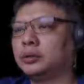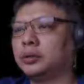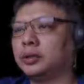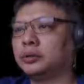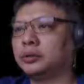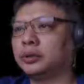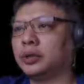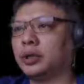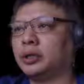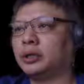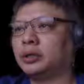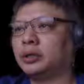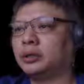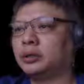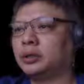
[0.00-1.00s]
Central
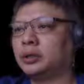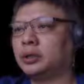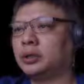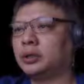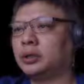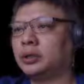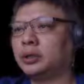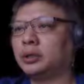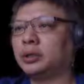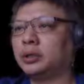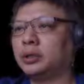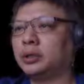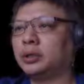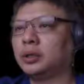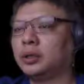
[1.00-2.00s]
cannon,
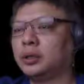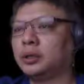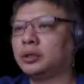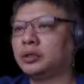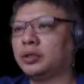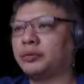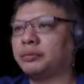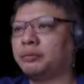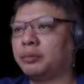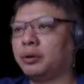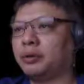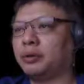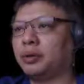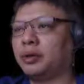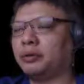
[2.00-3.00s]

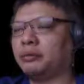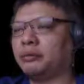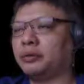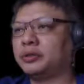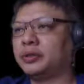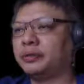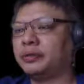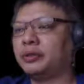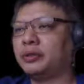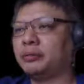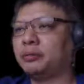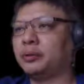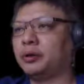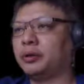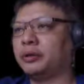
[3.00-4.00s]

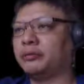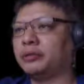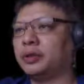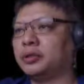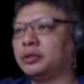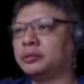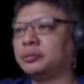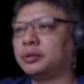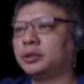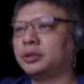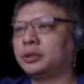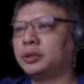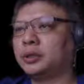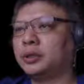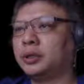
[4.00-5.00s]
7th pawn
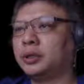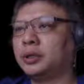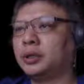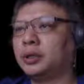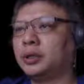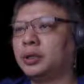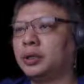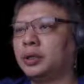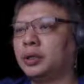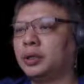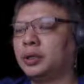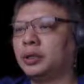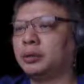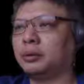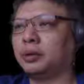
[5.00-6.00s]
advancement,
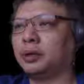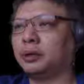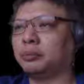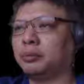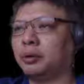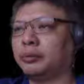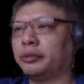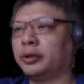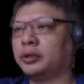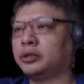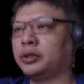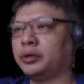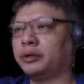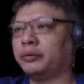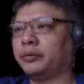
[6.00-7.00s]
pawn
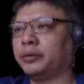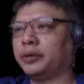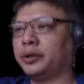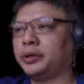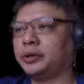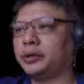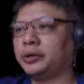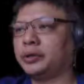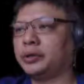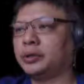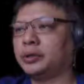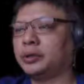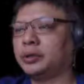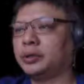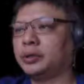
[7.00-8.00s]
rank chariot
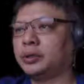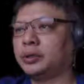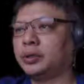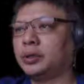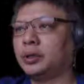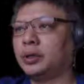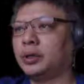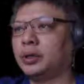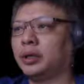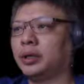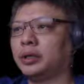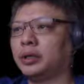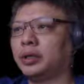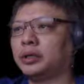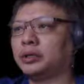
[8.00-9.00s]
variation,
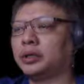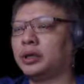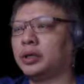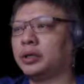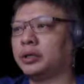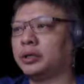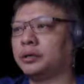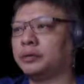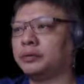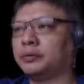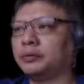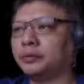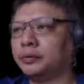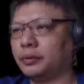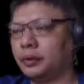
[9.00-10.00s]
and edge cannon
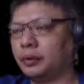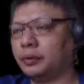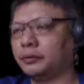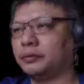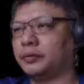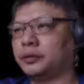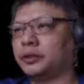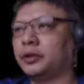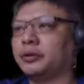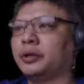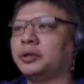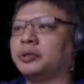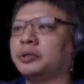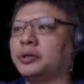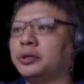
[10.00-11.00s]
for
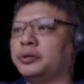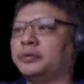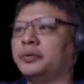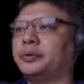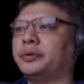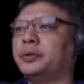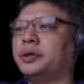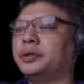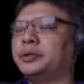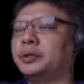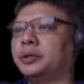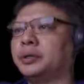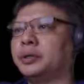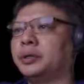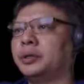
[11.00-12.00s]
chariot exchange
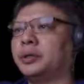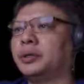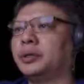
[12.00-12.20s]
variation.